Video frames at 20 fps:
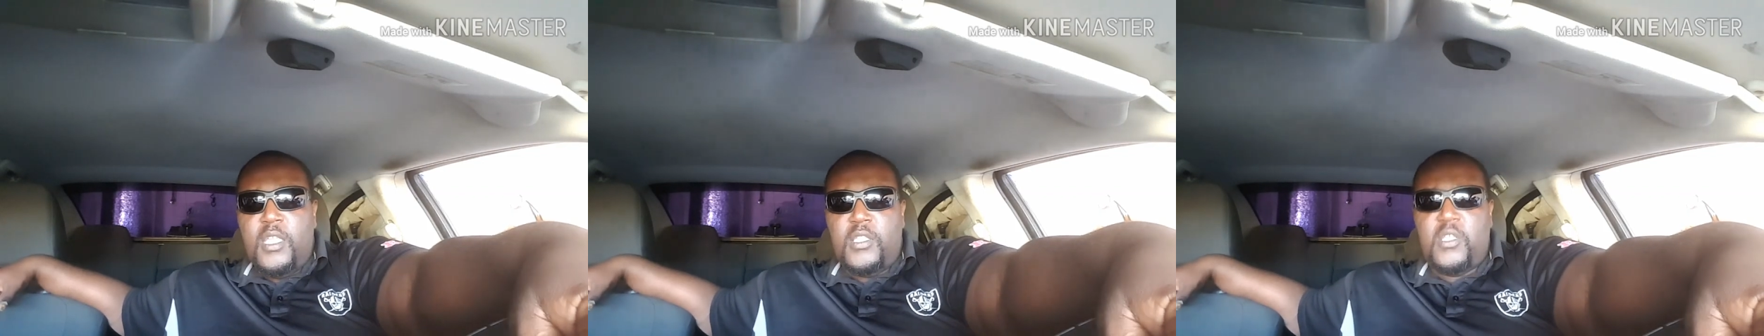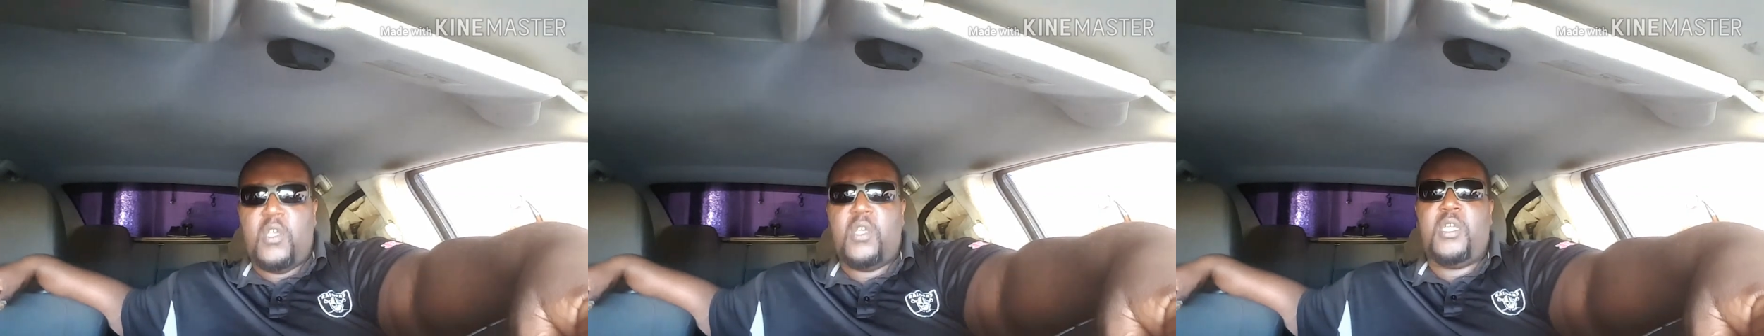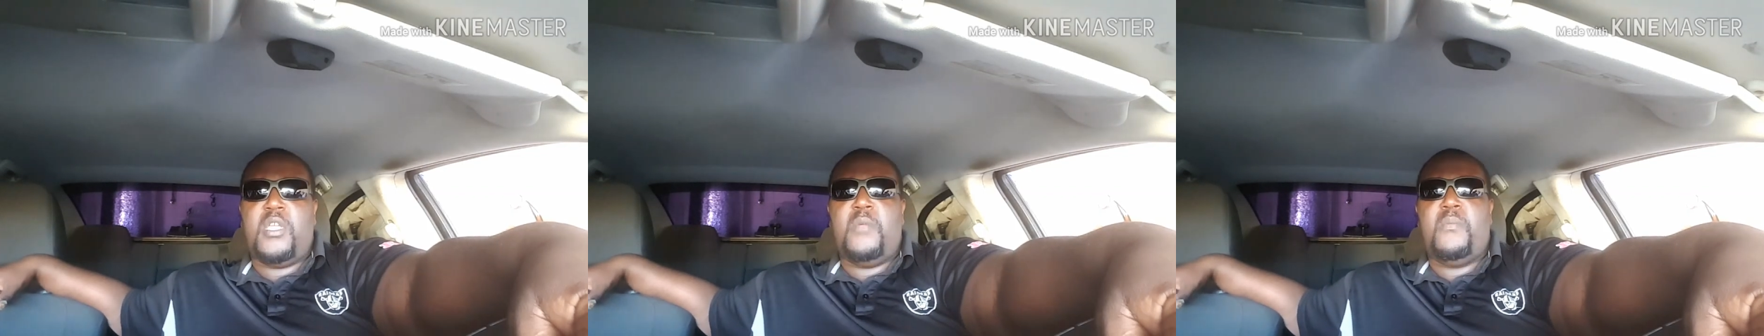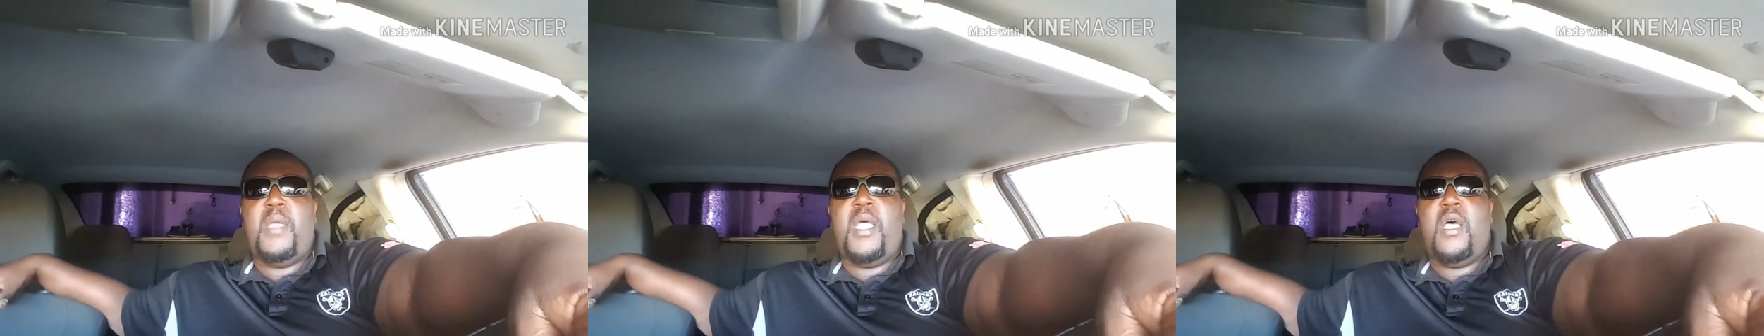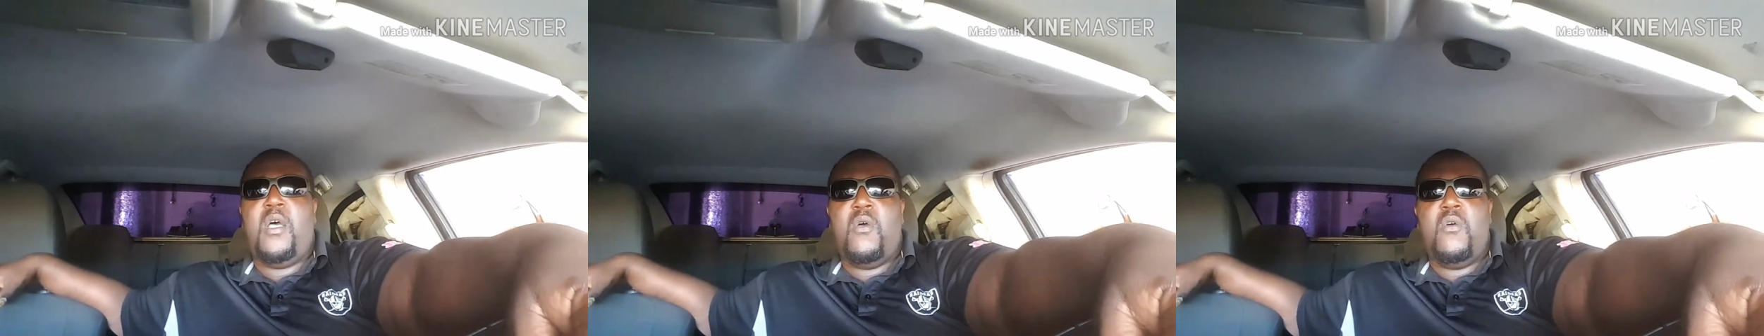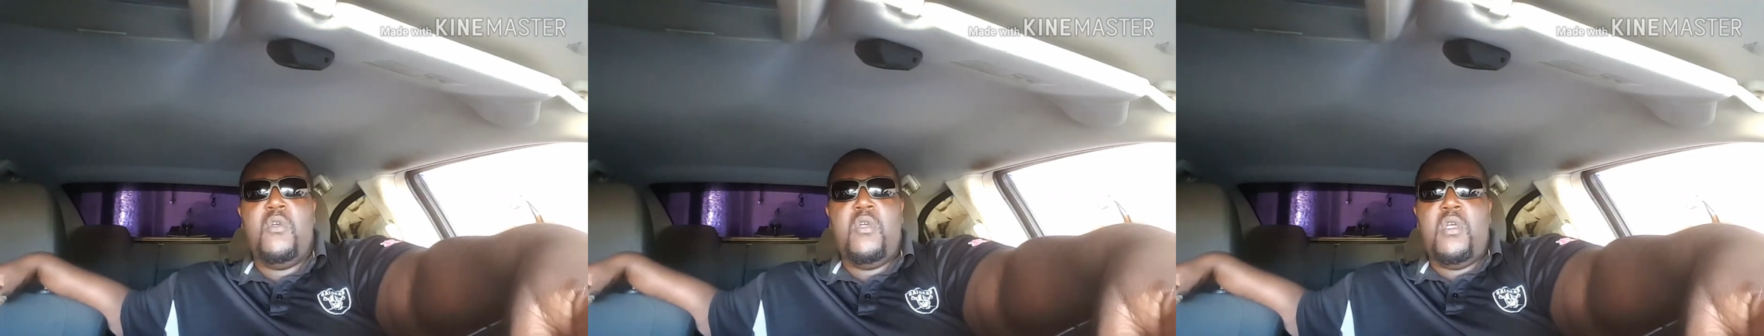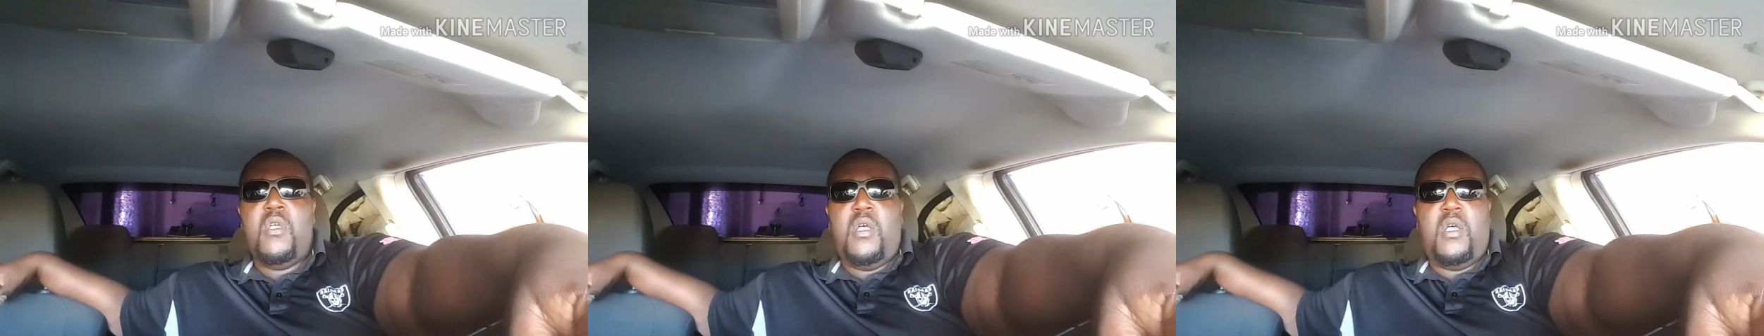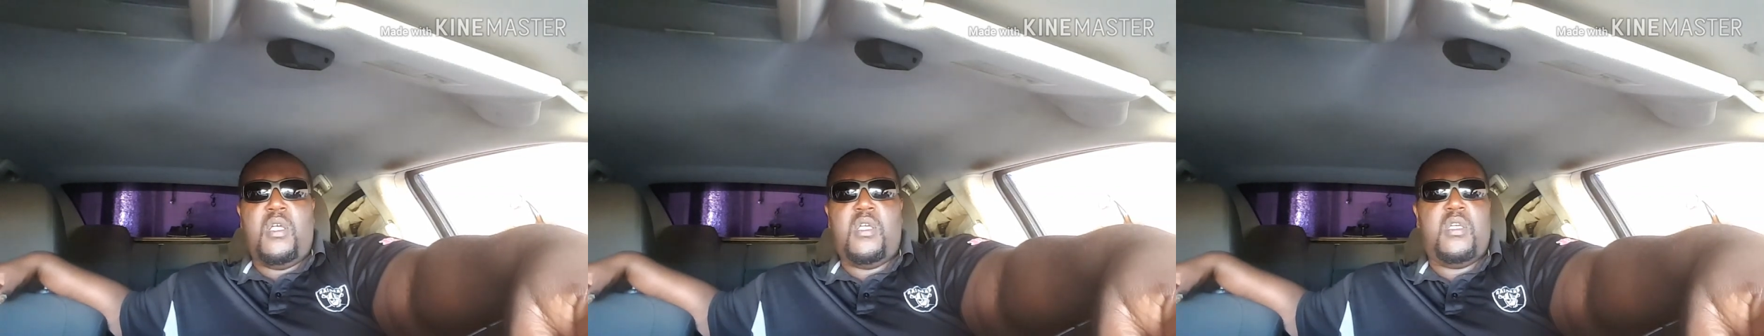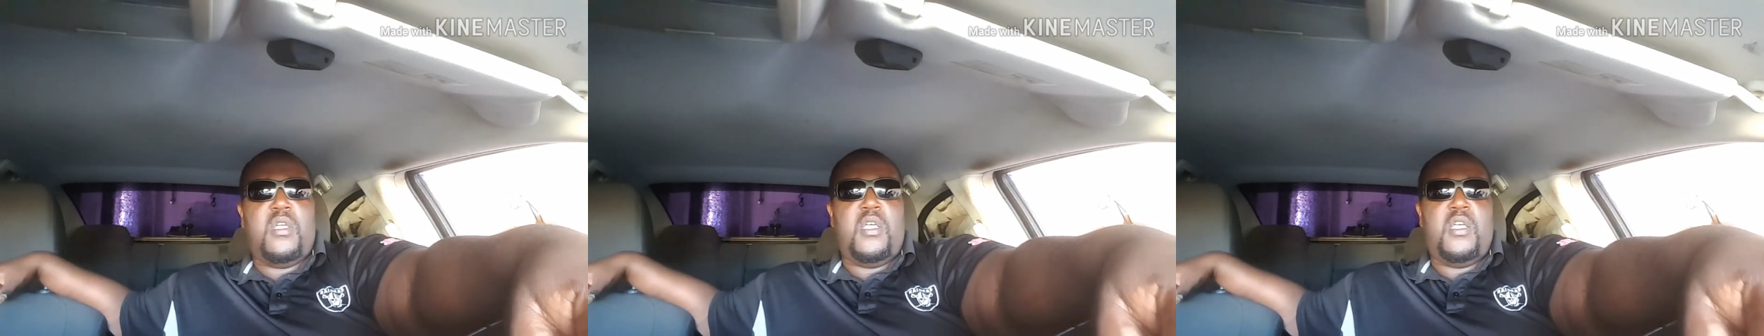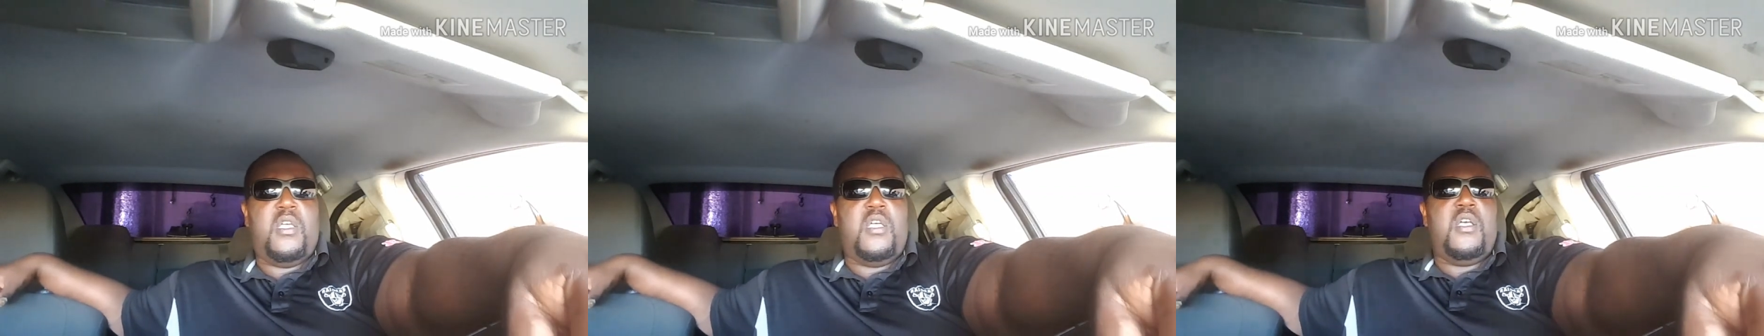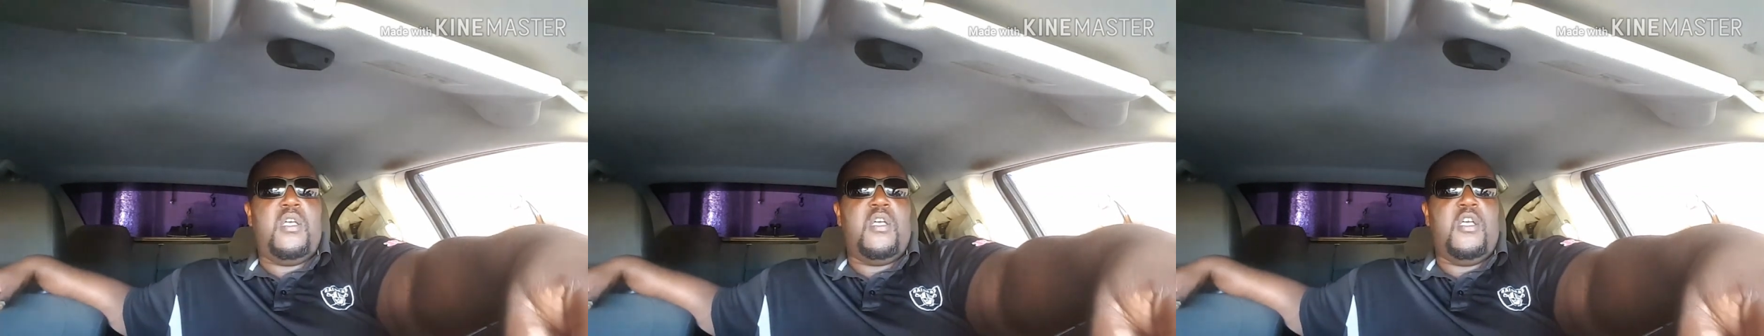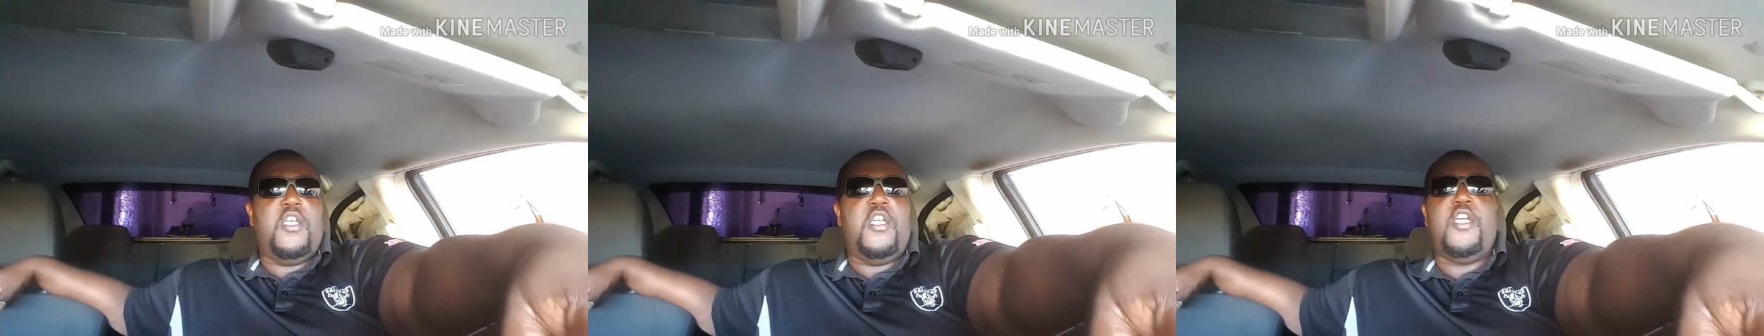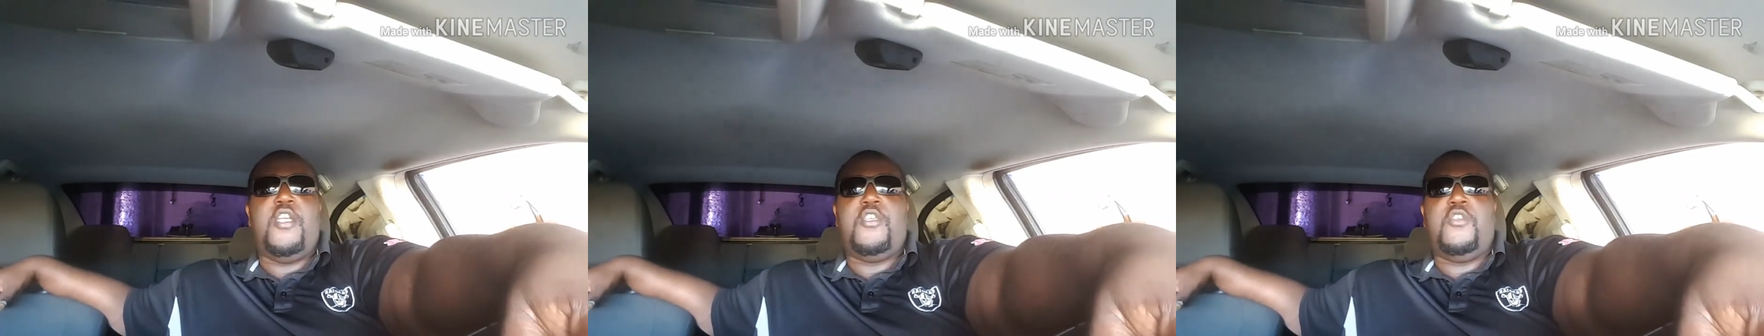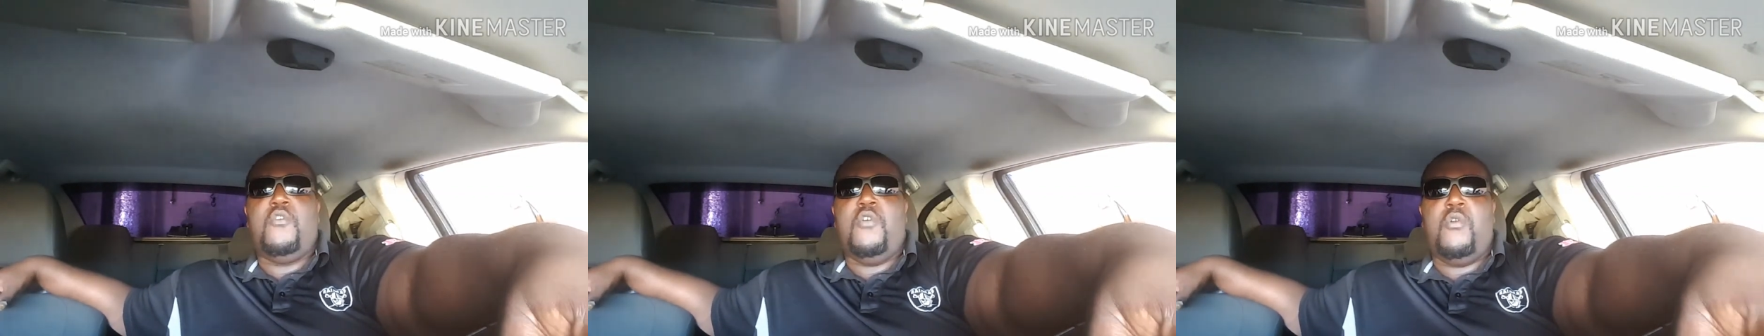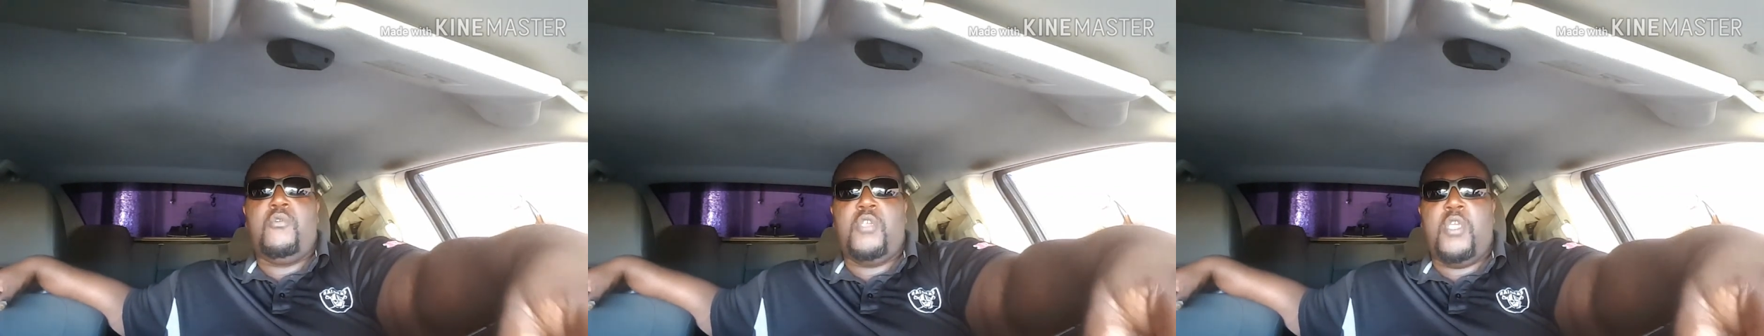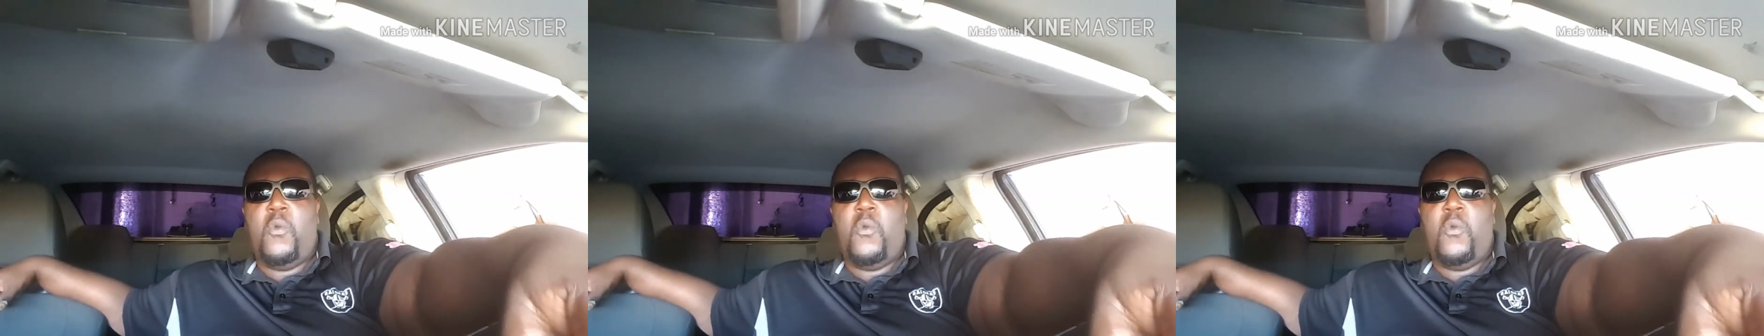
talking about you're on